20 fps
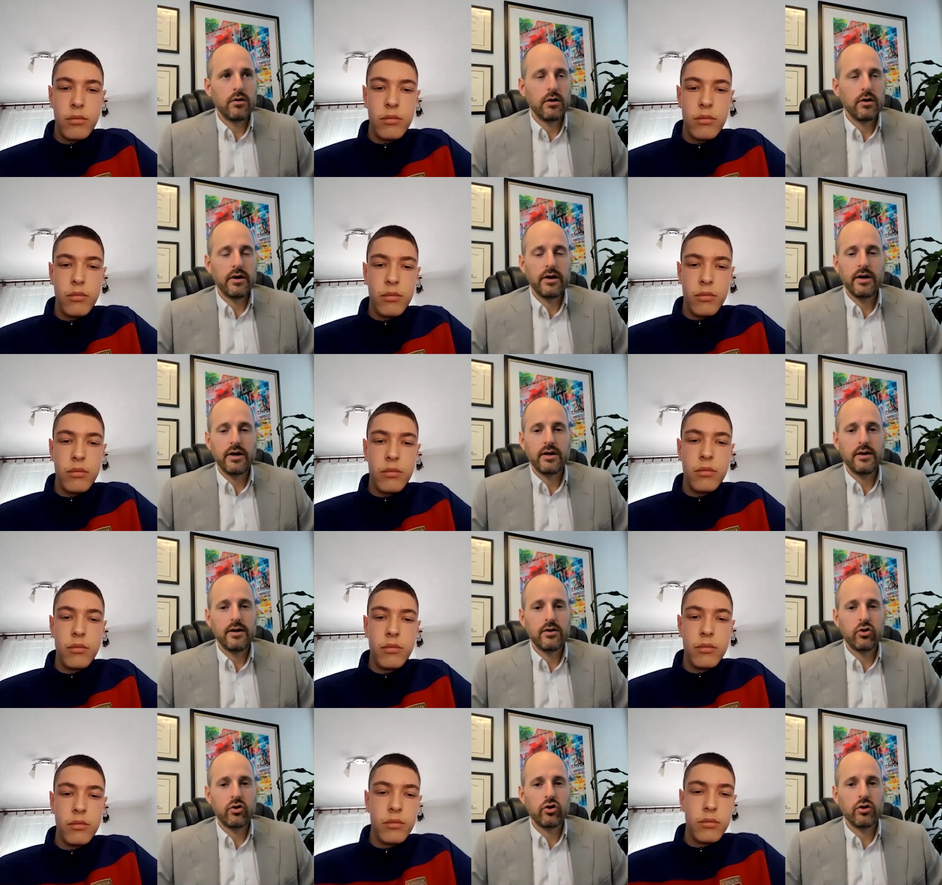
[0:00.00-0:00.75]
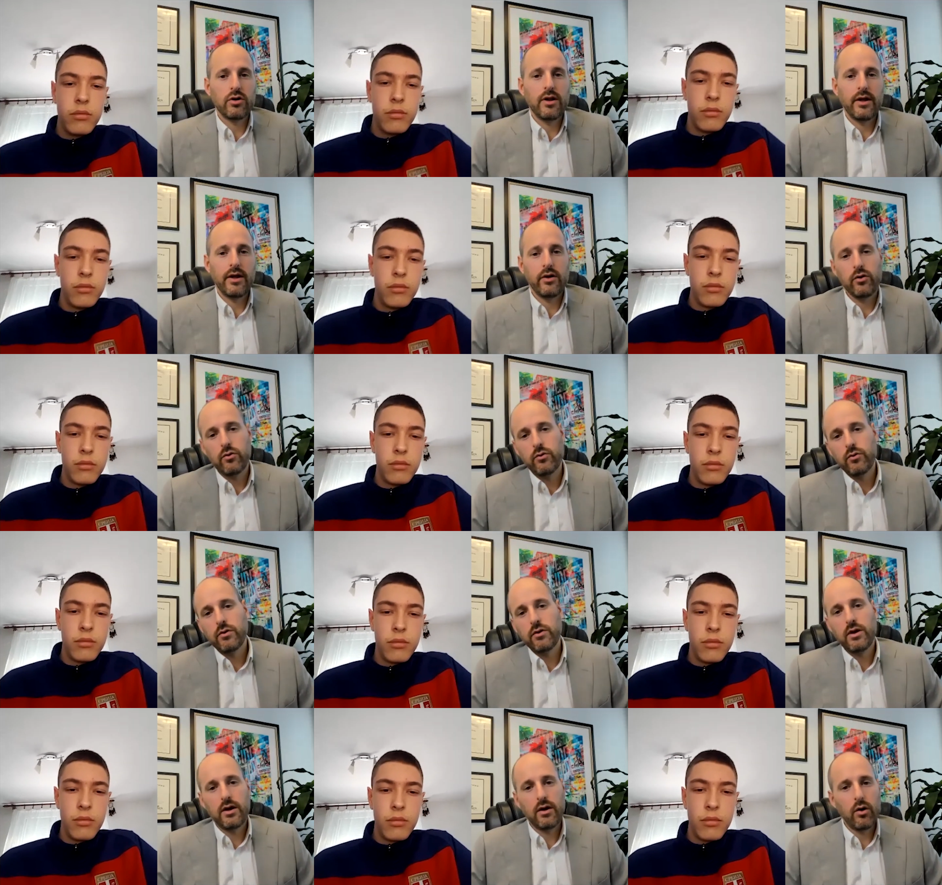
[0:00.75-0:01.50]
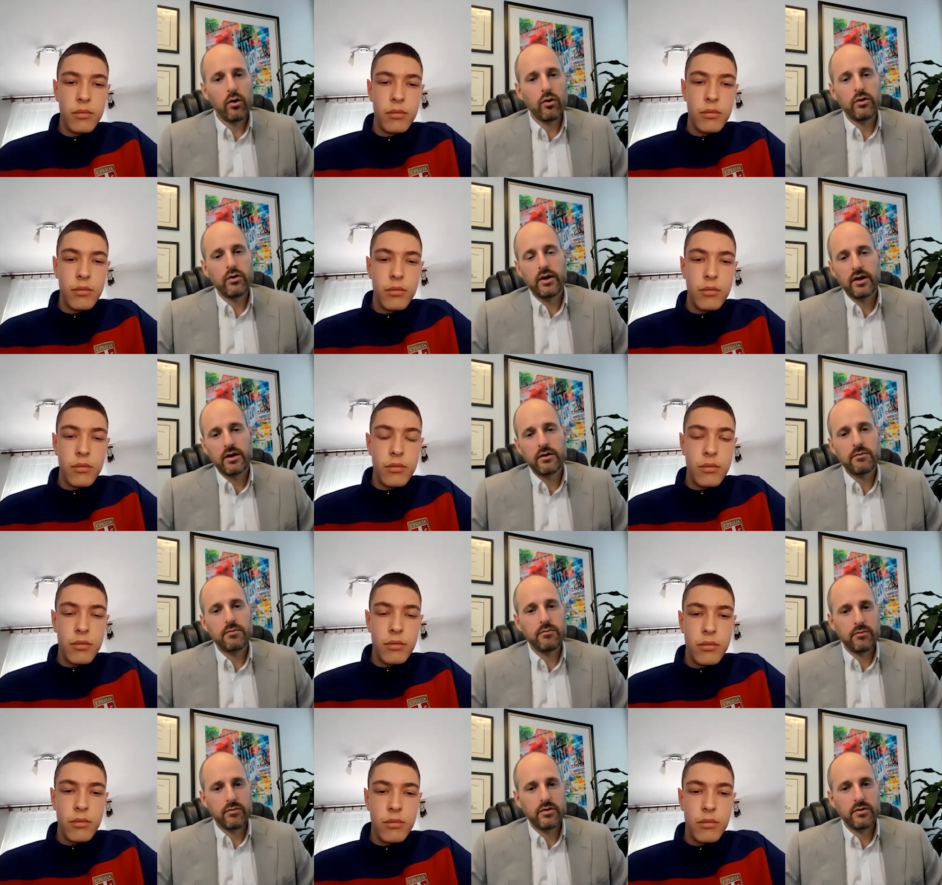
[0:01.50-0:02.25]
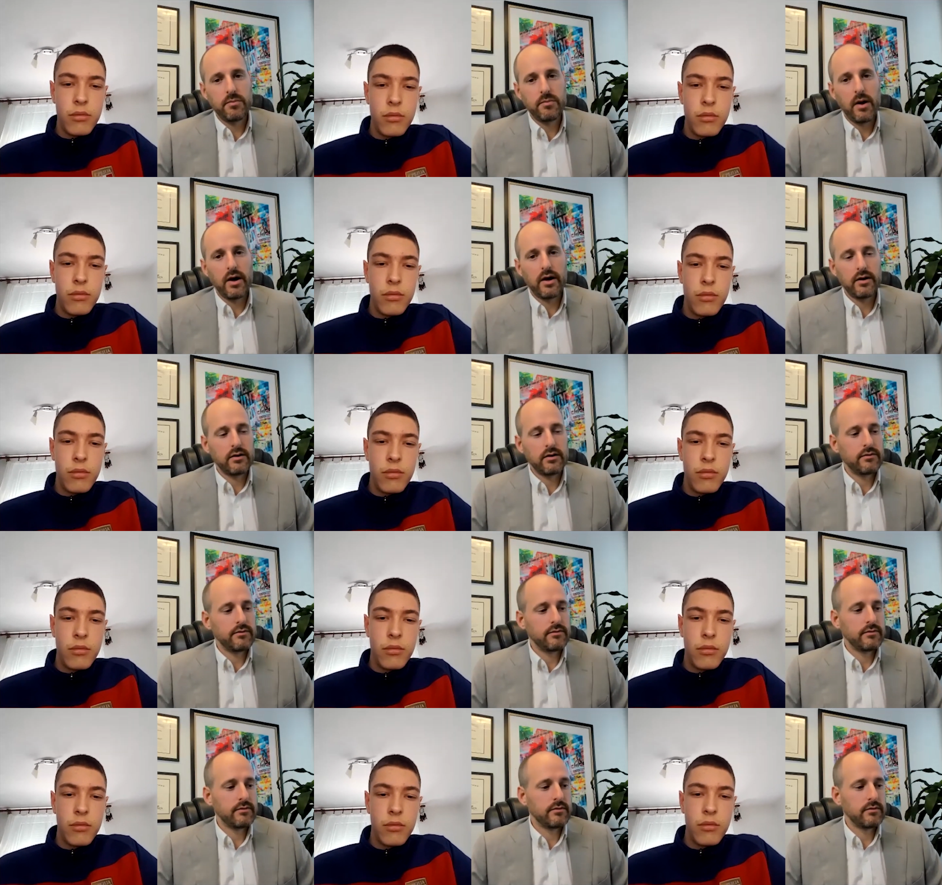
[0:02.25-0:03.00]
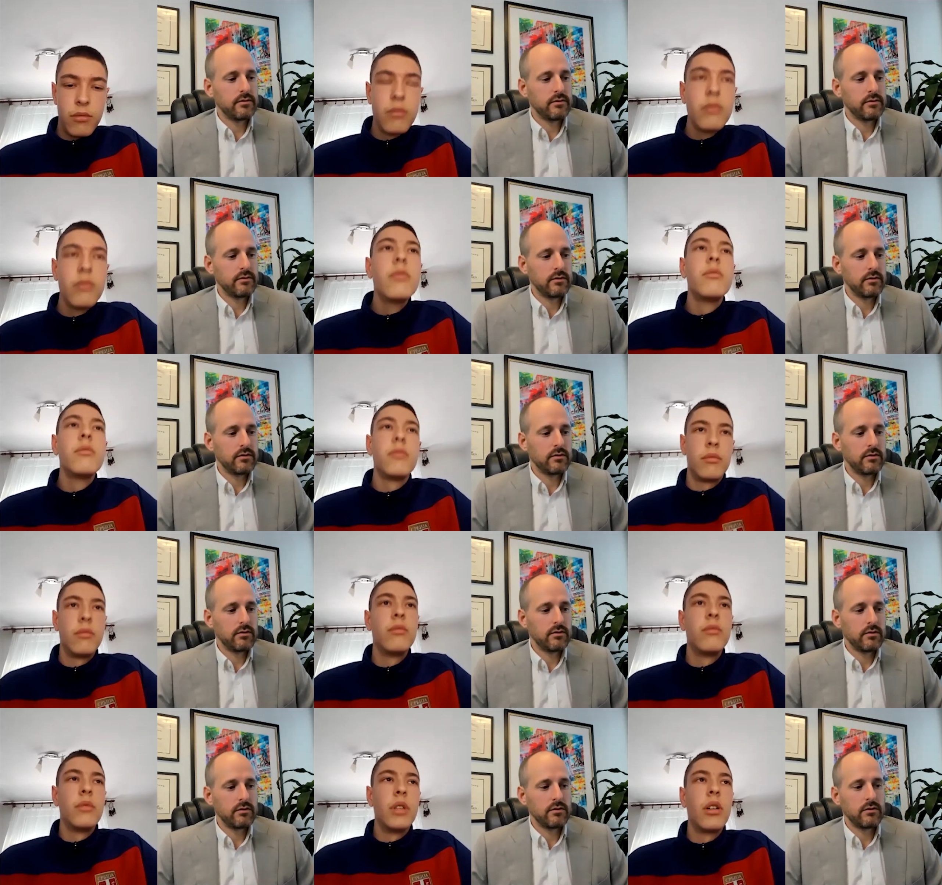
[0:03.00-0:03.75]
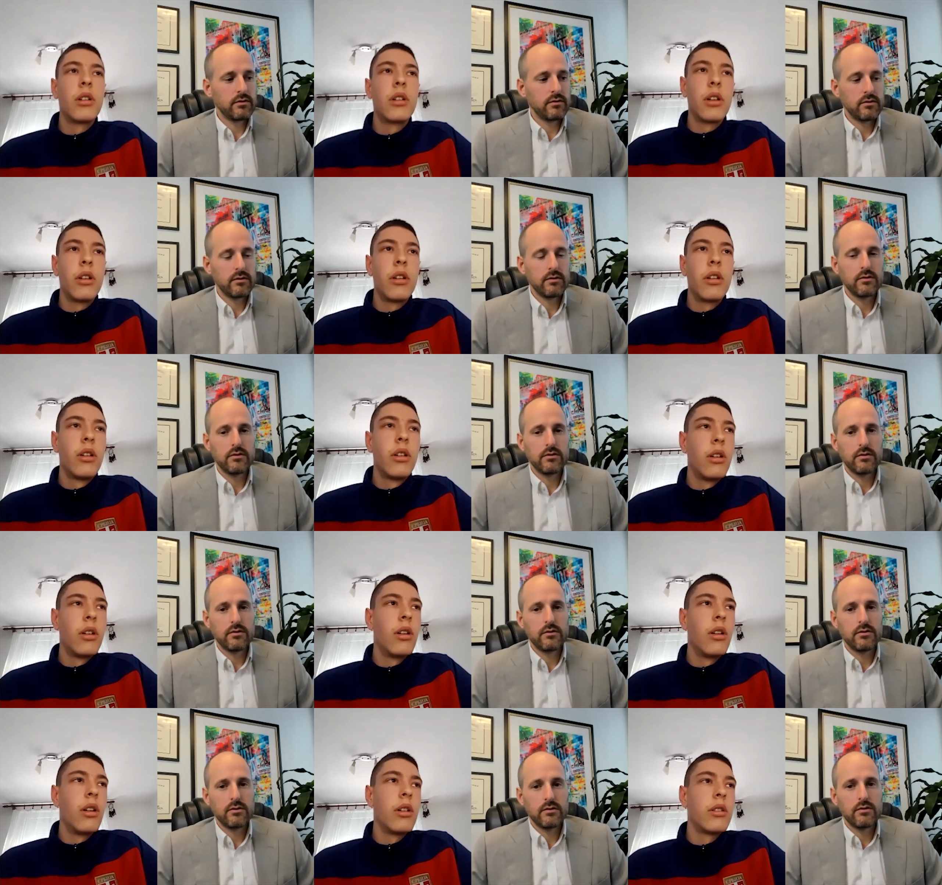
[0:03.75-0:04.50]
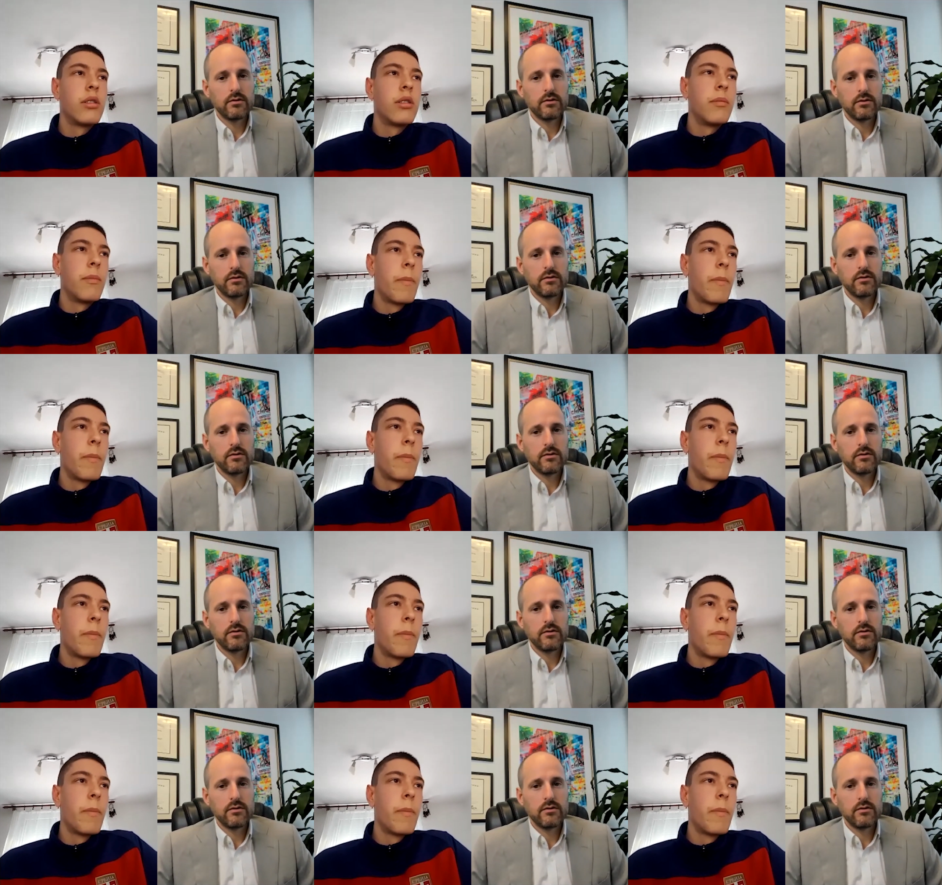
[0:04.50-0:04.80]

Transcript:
Speaker 1: and it should let you go to the next spot.
Speaker 2: Okay, awesome.